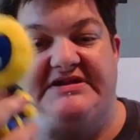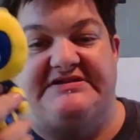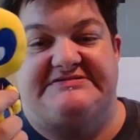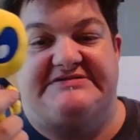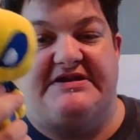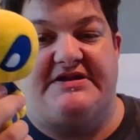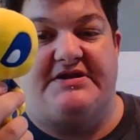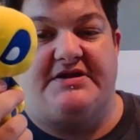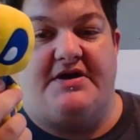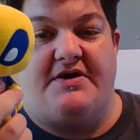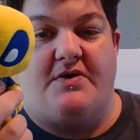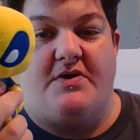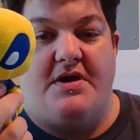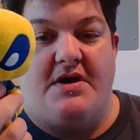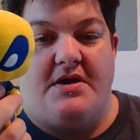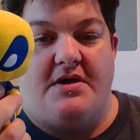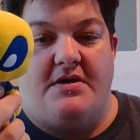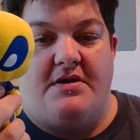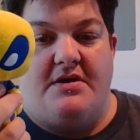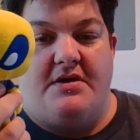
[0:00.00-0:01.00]
he's going to go,
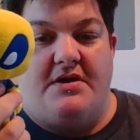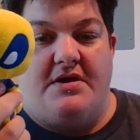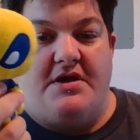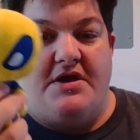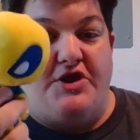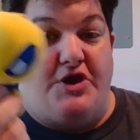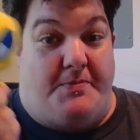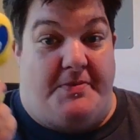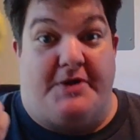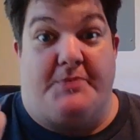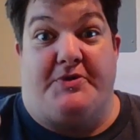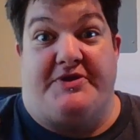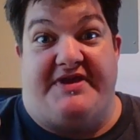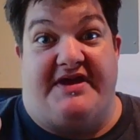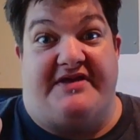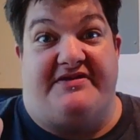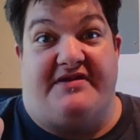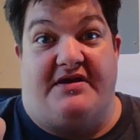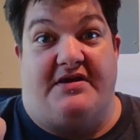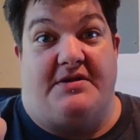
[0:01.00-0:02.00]
"You better put
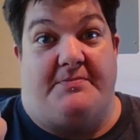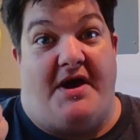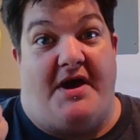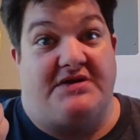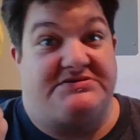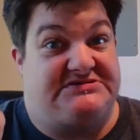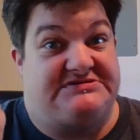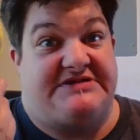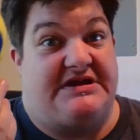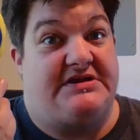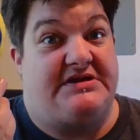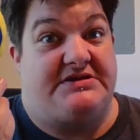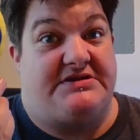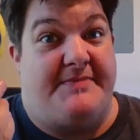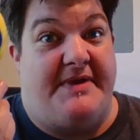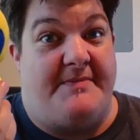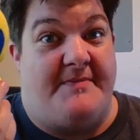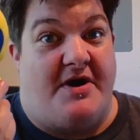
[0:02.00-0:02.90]
that thing in a box and send it to me,